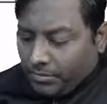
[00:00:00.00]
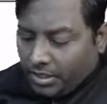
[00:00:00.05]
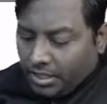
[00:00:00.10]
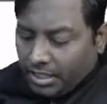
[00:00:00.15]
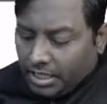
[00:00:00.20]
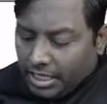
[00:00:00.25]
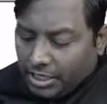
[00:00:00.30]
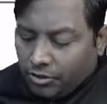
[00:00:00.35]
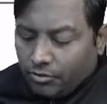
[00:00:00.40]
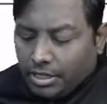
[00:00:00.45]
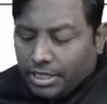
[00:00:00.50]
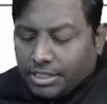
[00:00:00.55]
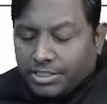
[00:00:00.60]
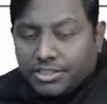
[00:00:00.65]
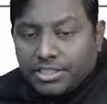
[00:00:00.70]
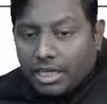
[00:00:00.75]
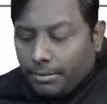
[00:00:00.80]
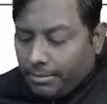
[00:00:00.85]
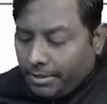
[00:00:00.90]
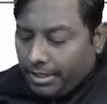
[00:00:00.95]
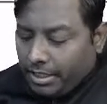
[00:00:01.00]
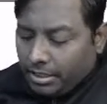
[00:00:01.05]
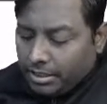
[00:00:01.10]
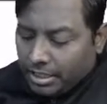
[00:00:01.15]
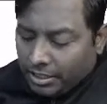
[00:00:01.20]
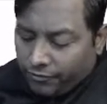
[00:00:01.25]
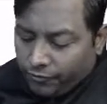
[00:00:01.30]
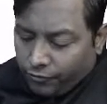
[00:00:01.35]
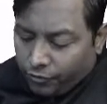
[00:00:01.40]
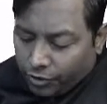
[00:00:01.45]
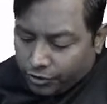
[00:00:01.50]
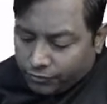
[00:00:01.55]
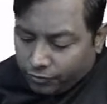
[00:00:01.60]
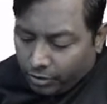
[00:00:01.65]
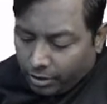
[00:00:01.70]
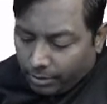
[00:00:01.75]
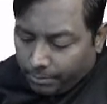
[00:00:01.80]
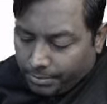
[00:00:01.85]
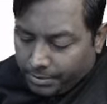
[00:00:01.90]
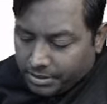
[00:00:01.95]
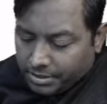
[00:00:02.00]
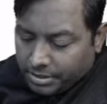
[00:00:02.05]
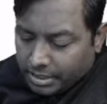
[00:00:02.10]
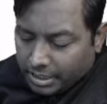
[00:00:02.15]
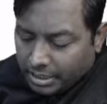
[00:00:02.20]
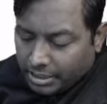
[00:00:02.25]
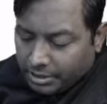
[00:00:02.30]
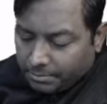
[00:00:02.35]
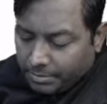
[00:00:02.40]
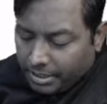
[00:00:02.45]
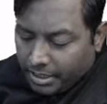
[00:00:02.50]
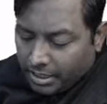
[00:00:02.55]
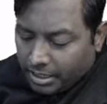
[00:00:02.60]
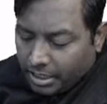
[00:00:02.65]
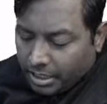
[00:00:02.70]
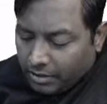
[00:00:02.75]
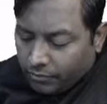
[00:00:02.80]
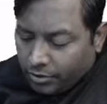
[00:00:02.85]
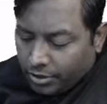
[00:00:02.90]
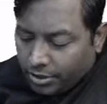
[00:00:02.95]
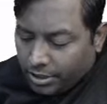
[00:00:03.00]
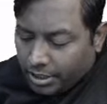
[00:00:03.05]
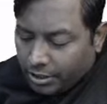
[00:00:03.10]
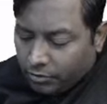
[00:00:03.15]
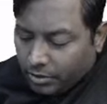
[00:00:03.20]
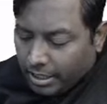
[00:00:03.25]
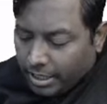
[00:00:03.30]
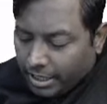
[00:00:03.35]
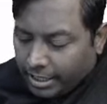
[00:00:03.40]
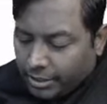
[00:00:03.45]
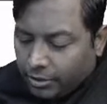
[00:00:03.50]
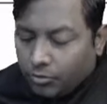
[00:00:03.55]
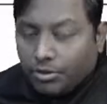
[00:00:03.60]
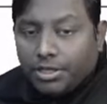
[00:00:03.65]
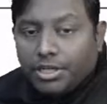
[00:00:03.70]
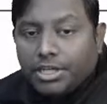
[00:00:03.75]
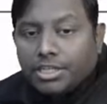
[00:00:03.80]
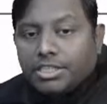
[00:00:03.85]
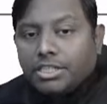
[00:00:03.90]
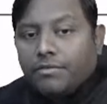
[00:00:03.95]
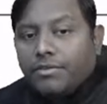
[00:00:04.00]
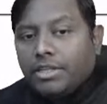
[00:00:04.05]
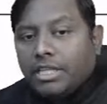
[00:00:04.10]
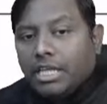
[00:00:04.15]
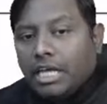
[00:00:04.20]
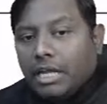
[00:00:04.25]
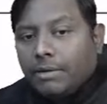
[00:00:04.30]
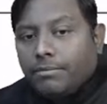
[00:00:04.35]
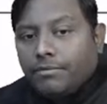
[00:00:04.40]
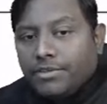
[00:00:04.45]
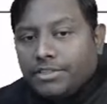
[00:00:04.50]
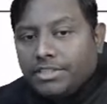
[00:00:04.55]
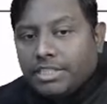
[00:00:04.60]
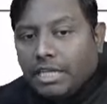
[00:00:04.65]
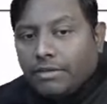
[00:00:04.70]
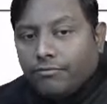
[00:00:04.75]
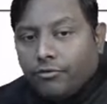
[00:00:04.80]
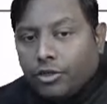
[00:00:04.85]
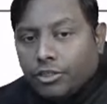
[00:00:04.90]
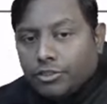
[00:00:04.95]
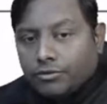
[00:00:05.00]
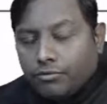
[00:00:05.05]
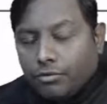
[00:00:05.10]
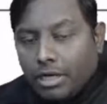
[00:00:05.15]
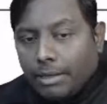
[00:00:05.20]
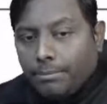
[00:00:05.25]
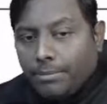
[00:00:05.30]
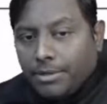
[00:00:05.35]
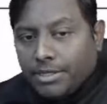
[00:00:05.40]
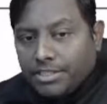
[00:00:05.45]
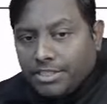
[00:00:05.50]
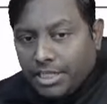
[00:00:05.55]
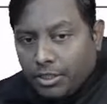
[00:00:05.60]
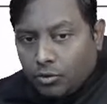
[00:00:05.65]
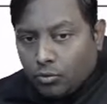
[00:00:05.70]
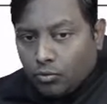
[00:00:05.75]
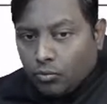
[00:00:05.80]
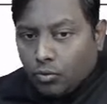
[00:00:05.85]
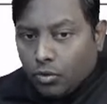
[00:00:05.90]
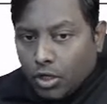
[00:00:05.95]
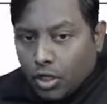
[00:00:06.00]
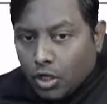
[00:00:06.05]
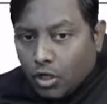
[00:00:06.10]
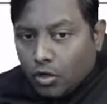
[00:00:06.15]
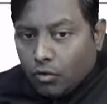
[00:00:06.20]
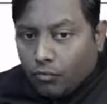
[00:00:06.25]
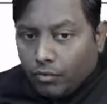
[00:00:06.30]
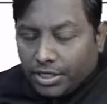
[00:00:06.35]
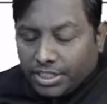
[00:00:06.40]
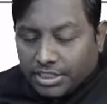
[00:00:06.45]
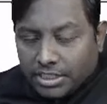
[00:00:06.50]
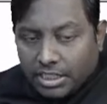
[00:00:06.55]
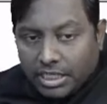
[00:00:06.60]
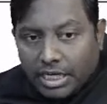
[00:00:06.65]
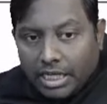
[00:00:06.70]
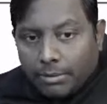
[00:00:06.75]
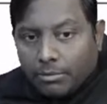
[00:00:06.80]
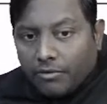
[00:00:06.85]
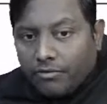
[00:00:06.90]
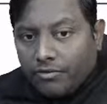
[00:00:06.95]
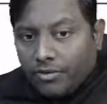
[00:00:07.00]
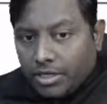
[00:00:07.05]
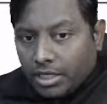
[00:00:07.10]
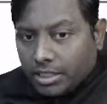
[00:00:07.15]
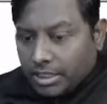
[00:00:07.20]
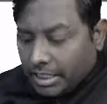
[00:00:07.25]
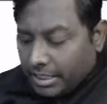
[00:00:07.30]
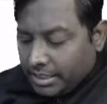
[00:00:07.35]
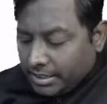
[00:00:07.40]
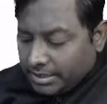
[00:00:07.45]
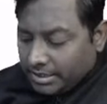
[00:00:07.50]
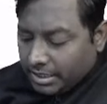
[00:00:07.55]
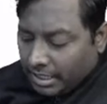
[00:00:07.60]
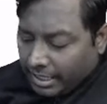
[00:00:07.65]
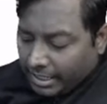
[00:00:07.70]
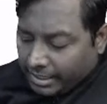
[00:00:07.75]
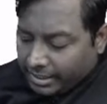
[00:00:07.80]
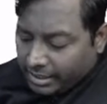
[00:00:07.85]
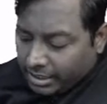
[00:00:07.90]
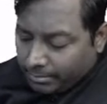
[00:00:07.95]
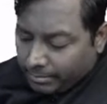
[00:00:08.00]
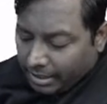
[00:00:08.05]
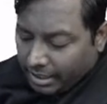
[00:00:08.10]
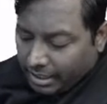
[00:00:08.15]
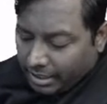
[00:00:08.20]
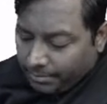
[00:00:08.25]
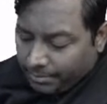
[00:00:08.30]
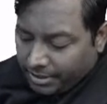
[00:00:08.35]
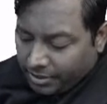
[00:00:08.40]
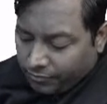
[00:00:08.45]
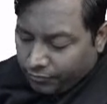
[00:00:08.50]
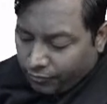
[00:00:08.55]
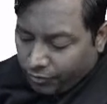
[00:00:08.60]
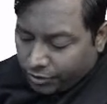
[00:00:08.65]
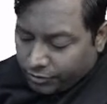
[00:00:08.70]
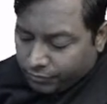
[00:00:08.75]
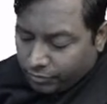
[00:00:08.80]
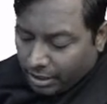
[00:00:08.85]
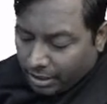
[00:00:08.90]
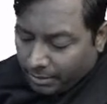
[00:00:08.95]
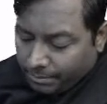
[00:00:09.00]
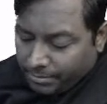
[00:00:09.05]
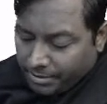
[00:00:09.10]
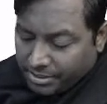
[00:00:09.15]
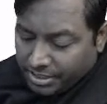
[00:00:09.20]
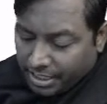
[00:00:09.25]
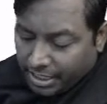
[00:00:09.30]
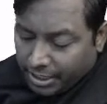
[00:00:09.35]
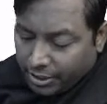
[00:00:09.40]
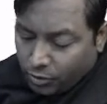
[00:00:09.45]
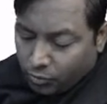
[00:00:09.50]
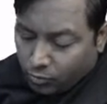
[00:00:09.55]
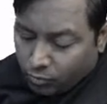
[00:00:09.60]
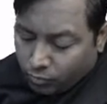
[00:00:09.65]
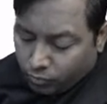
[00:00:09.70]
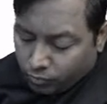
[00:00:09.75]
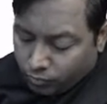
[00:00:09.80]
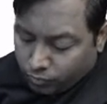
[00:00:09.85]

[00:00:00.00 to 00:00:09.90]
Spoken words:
Can you guys tell me that phospholipids that is being converted to arachidonic acid with the help of enzyme phospholipase A2? What is the name of drug that is acting by inhibiting phospholipase A2?